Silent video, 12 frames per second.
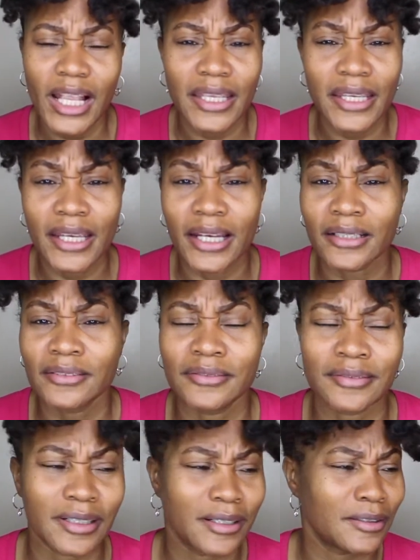yeah,
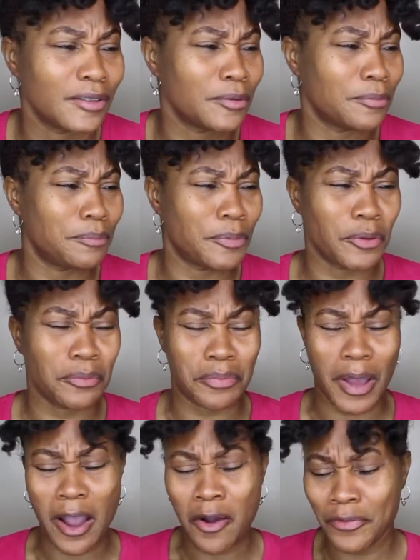the
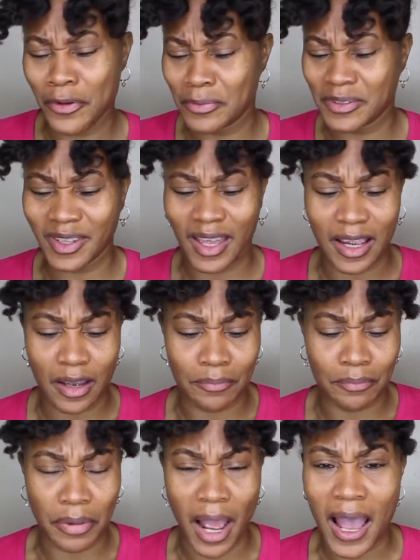outfit was like
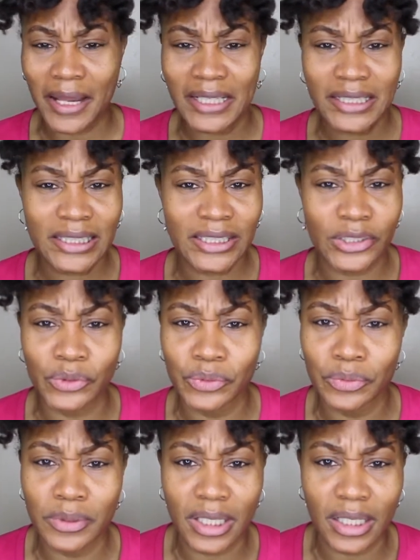a
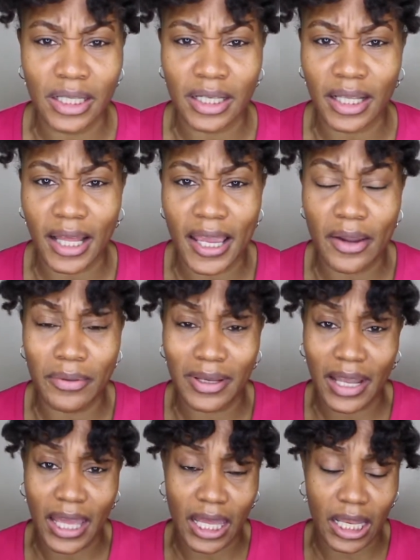bodysuit, it looked like, with
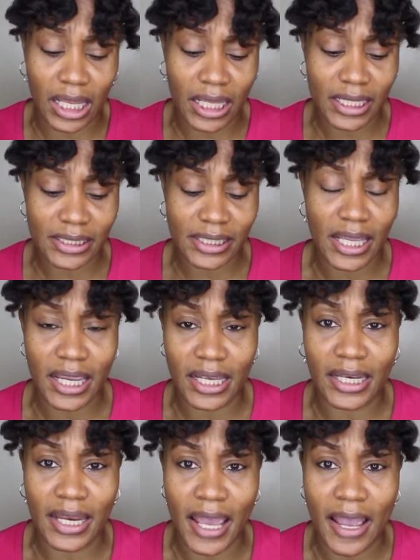like lace
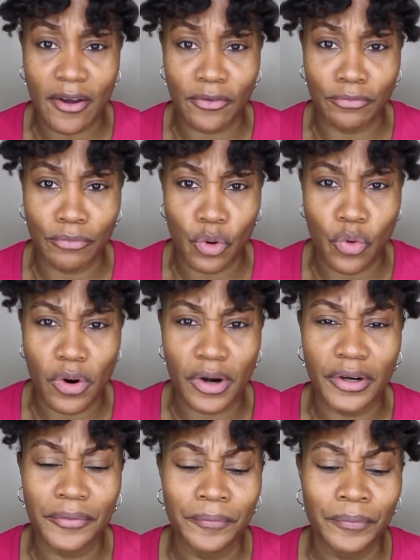hanging down
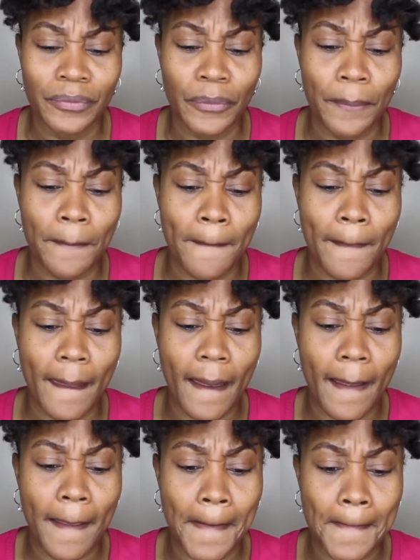more,
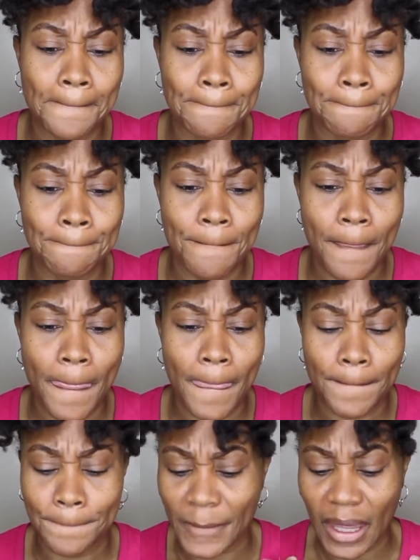
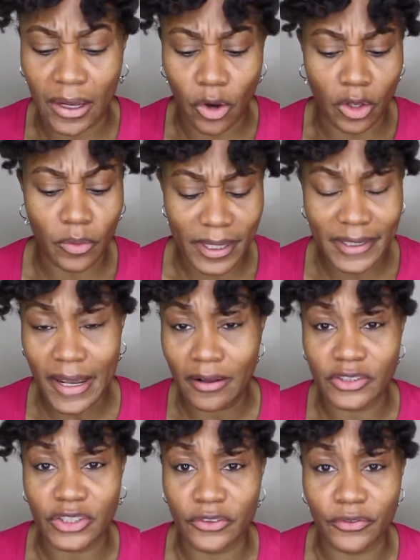like all the way
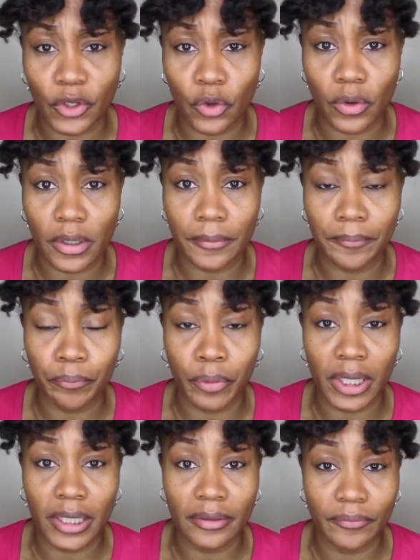down to the floor,
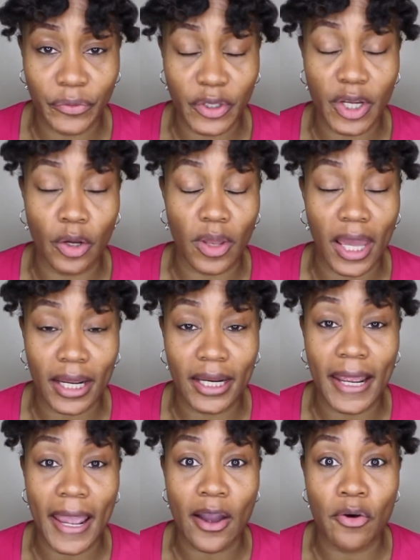but you know, like a
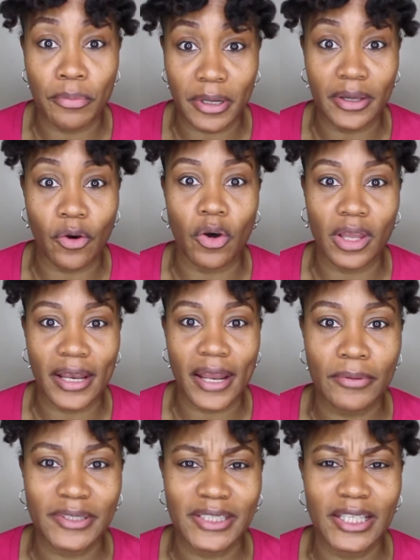gown, but all
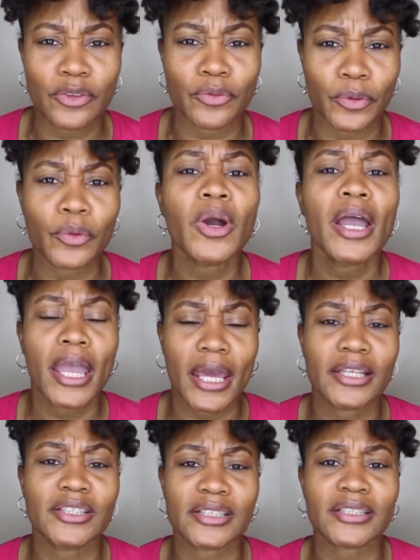was see-through,
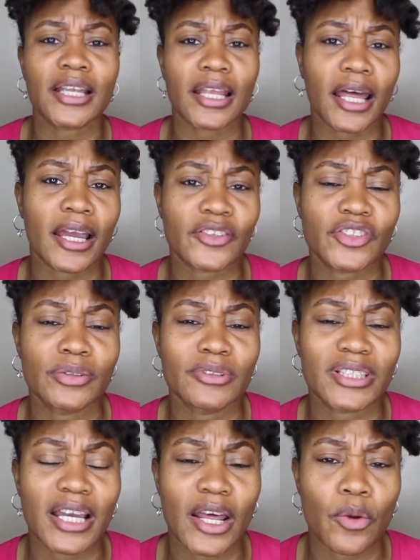and it just looked like she
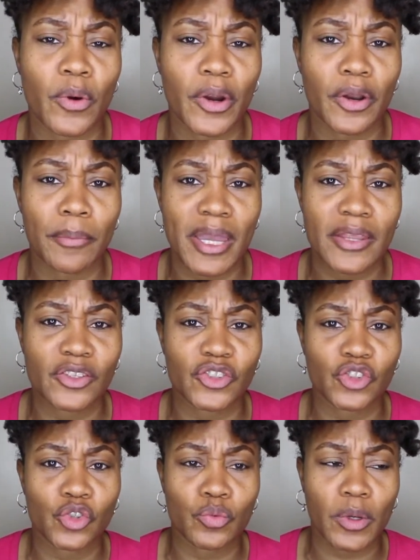was kind of wearing a bathing
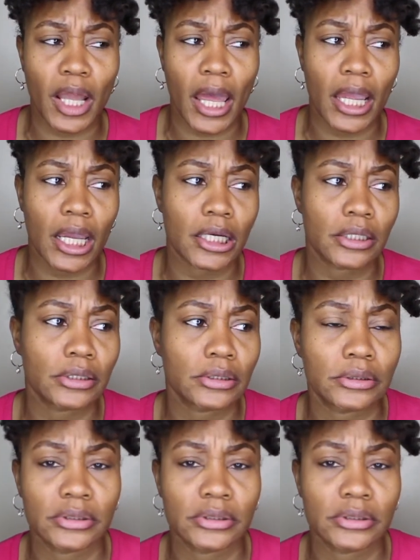suit with like a